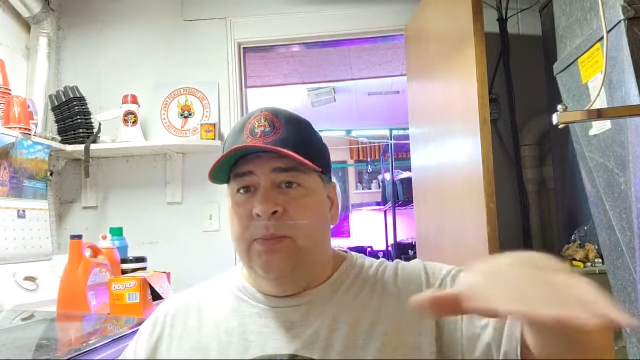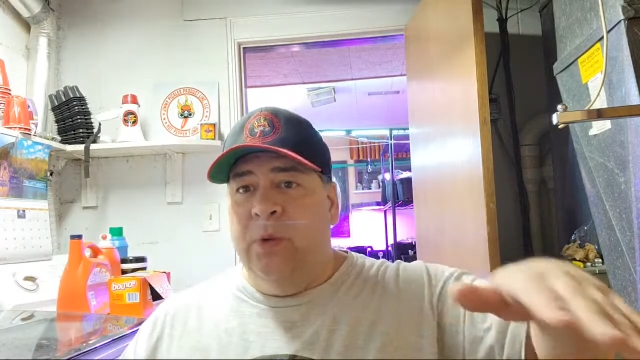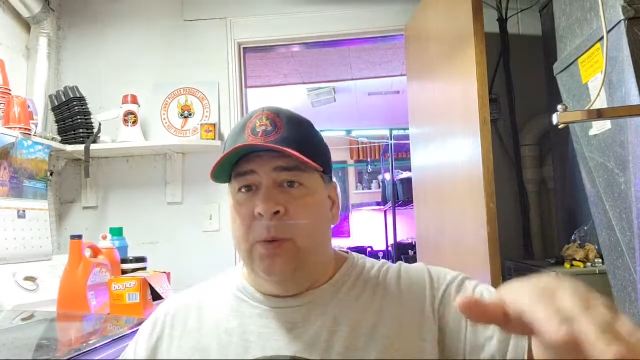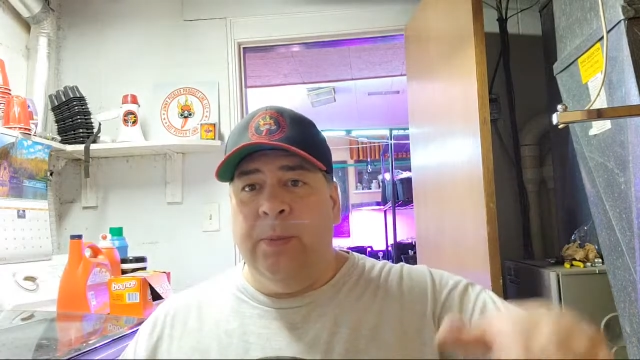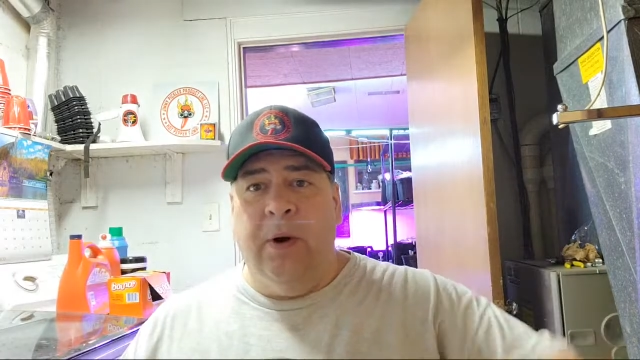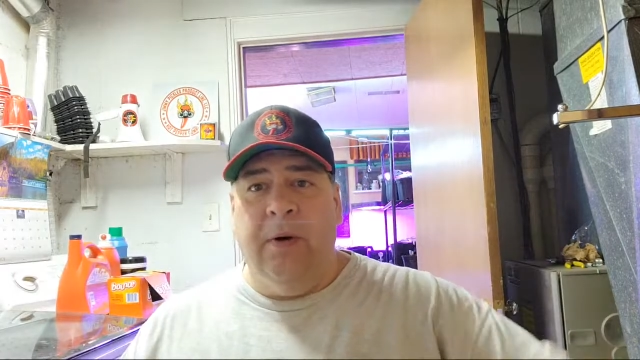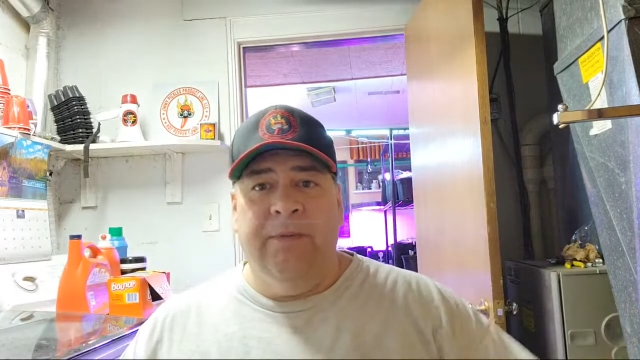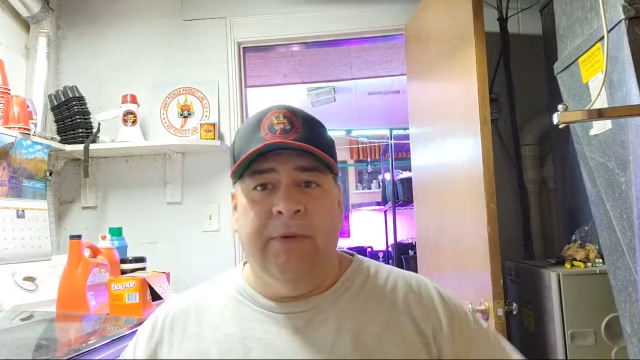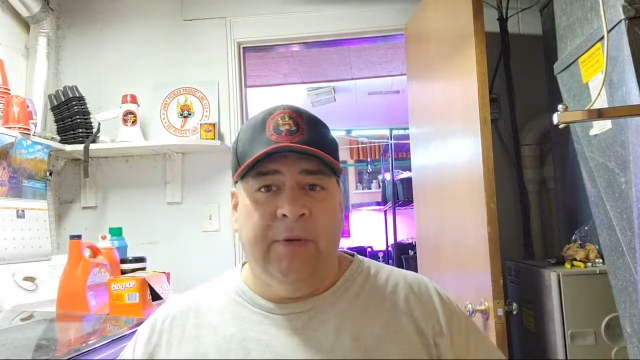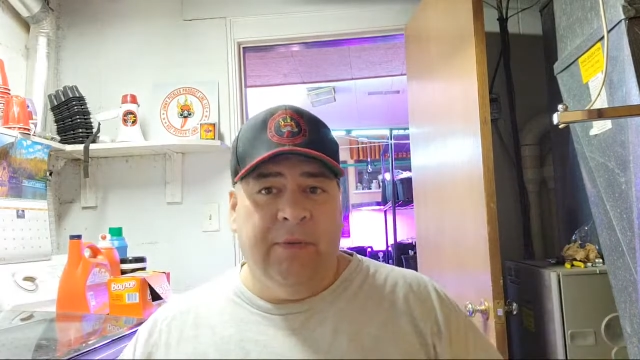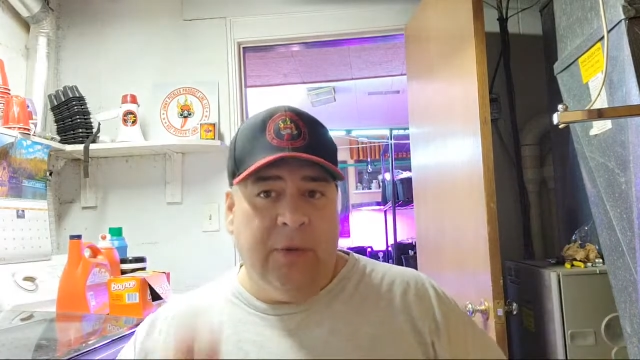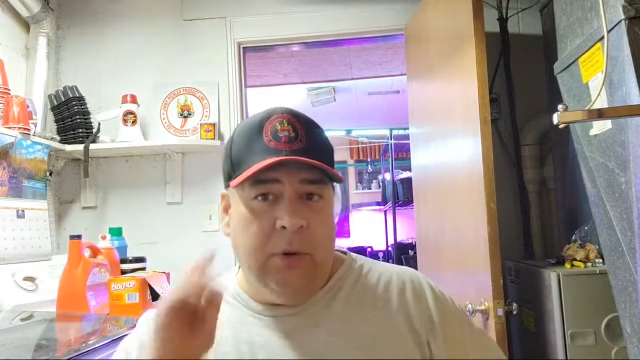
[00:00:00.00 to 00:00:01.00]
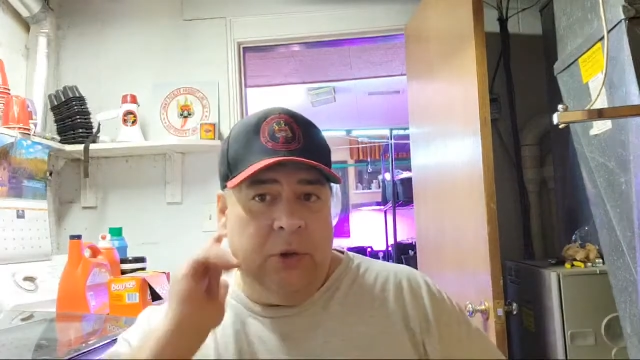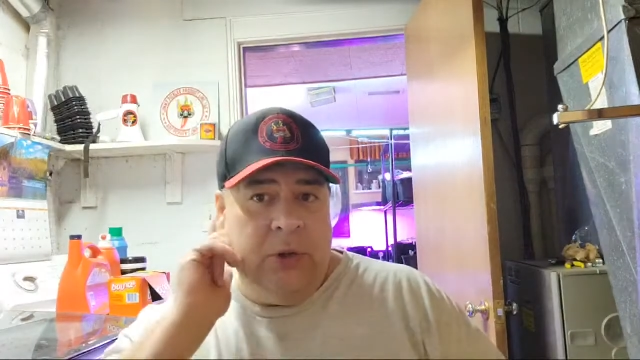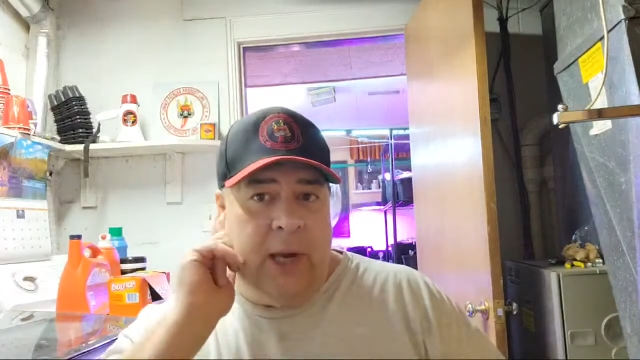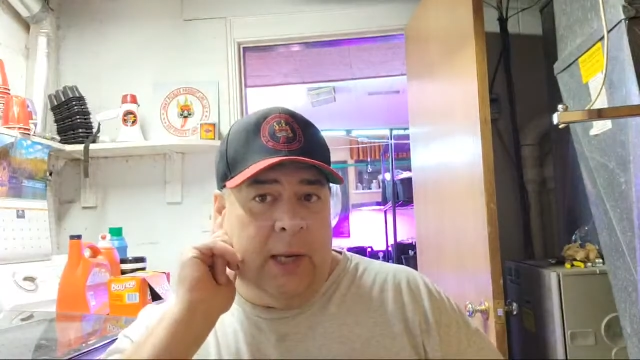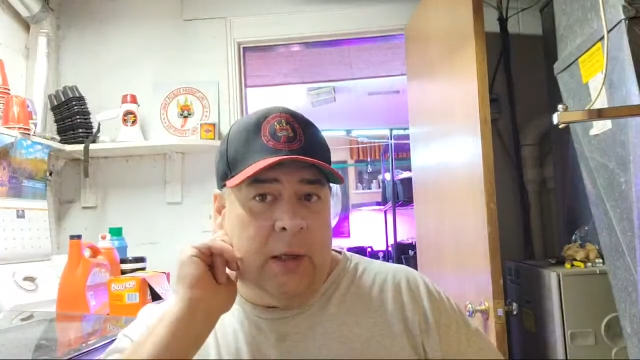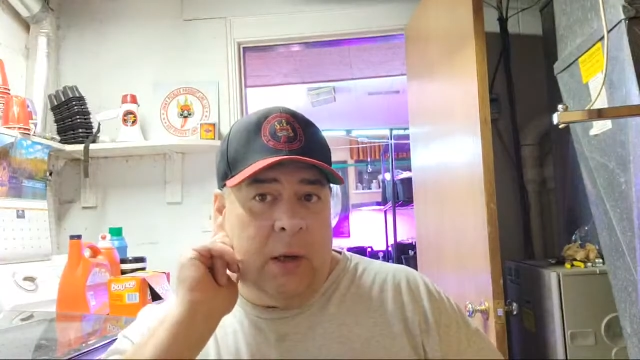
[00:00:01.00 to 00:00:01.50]
They're perfect for
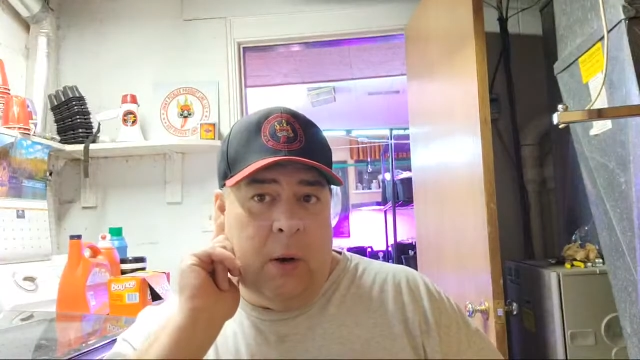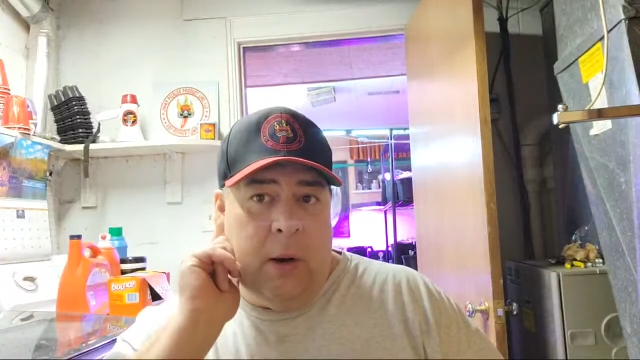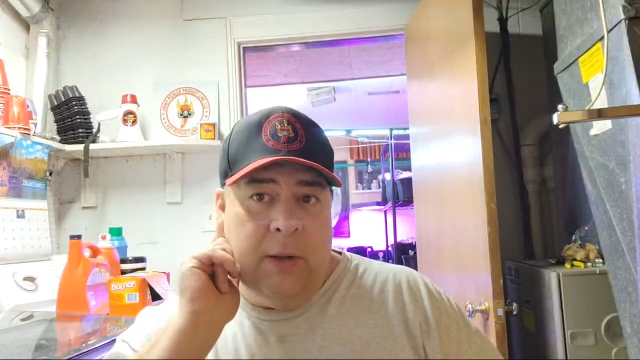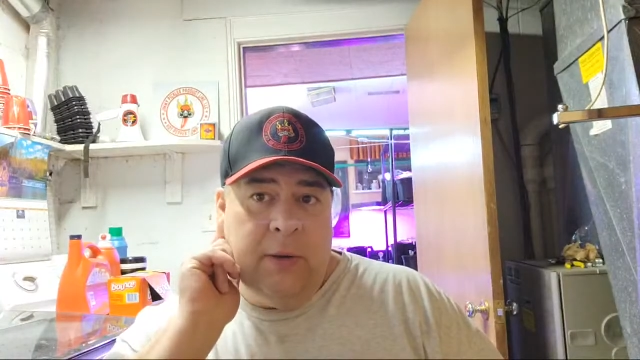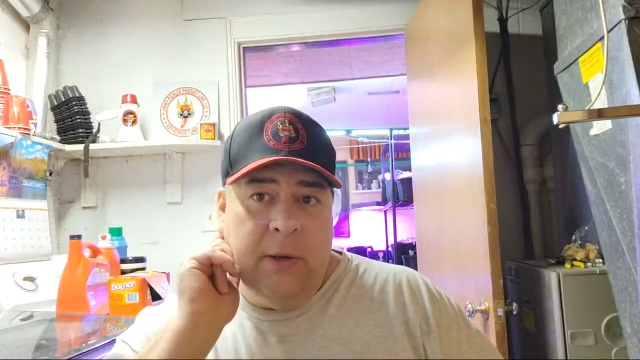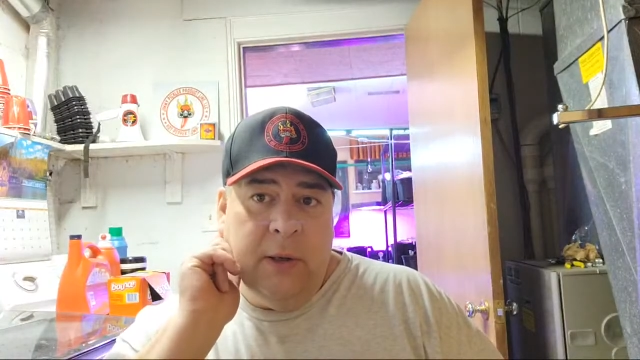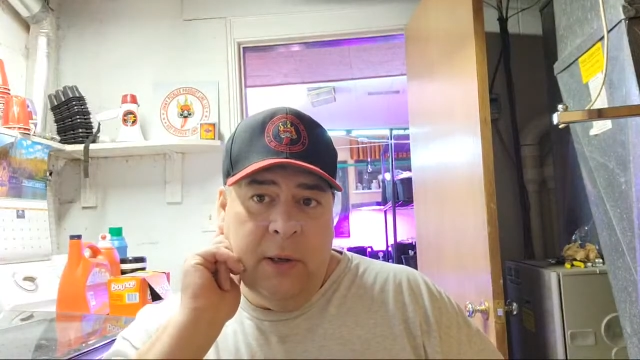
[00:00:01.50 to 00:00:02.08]
shade cloth